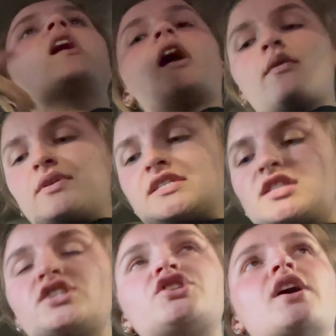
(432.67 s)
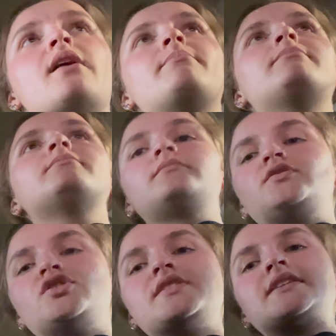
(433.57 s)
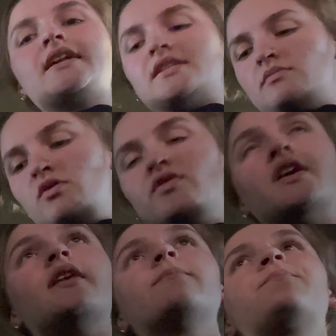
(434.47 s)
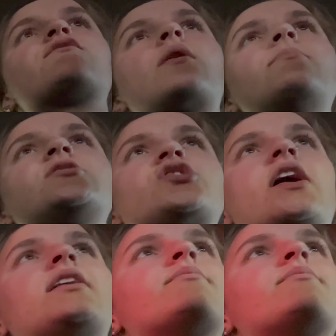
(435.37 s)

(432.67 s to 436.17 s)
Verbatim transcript: I went to the gym just to get a smoothie from the Shake